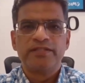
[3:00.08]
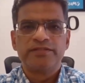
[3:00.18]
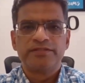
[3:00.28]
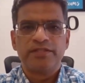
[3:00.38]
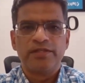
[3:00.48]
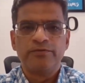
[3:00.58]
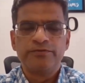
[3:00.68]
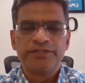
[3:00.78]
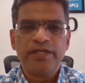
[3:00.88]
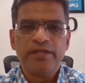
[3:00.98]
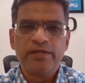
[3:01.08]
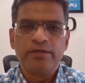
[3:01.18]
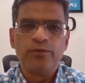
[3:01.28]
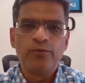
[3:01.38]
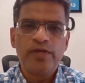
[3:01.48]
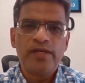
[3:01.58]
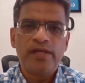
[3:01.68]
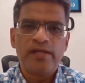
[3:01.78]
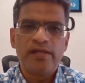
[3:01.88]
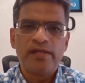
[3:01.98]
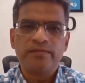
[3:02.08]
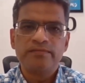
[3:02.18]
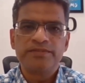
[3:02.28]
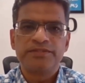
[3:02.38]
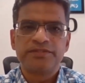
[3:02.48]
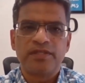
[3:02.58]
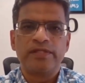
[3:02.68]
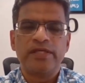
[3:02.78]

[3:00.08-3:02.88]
is using dual LLMs,